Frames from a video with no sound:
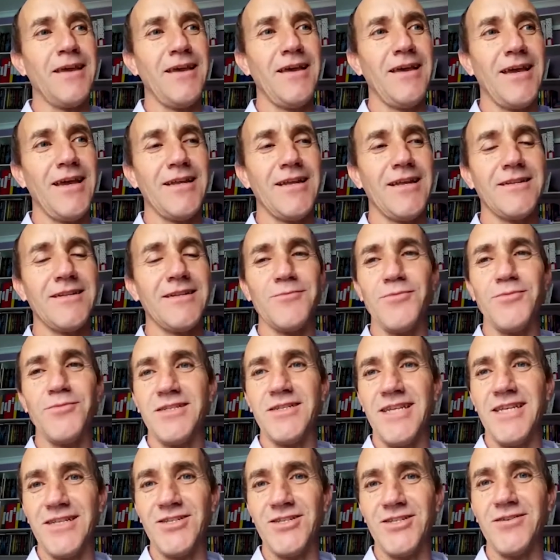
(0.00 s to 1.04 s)
And the
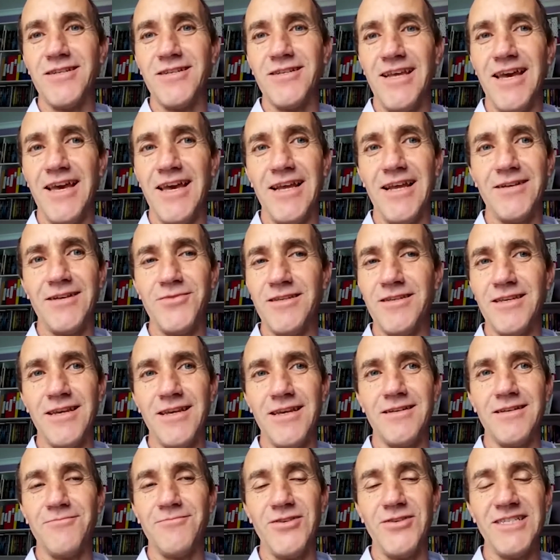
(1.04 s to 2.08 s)
potential it had,
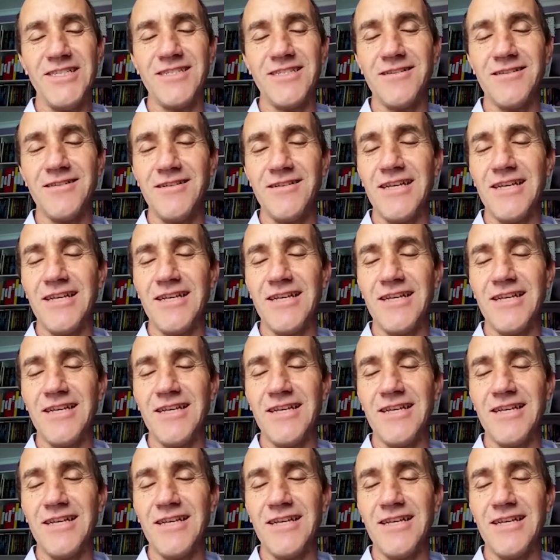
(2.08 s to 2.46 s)
we're still